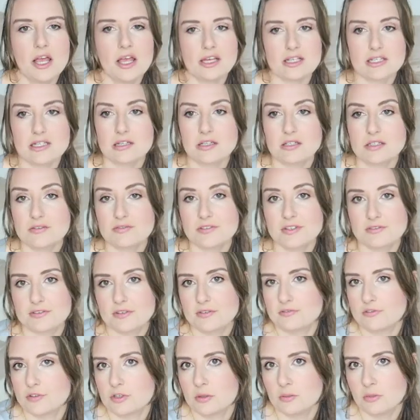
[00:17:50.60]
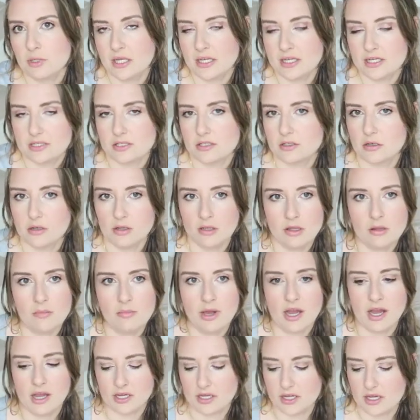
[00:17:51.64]
There's lots of different formulas on the
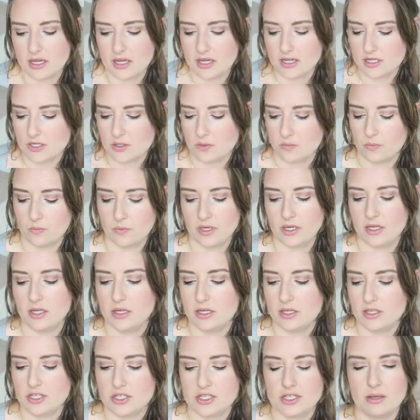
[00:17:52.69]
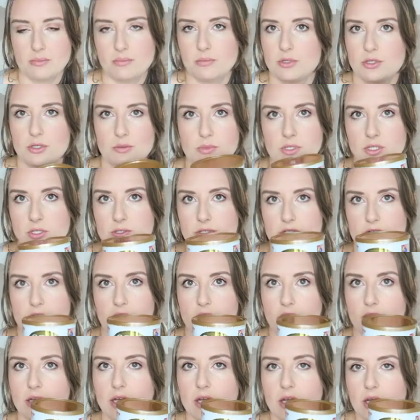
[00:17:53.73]
market. We just happen to be
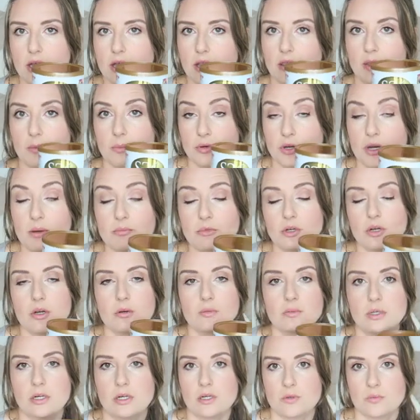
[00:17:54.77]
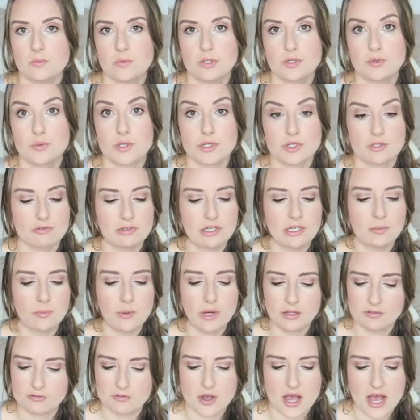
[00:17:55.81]
using the Preemie one, which works really
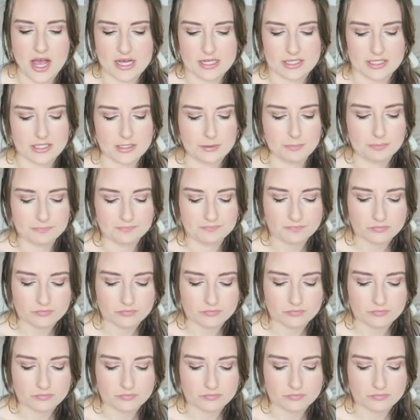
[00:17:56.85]
well for us.